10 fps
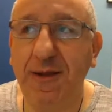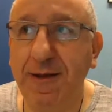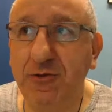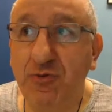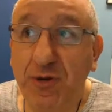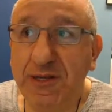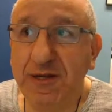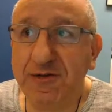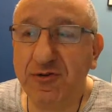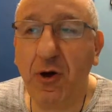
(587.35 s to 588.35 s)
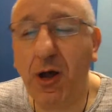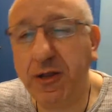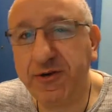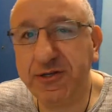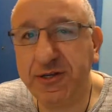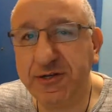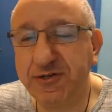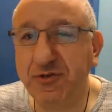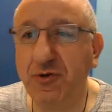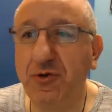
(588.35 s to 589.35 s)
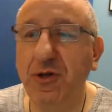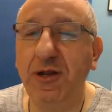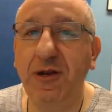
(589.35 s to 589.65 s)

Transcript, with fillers: uh, 20 years ago, 100 years ago,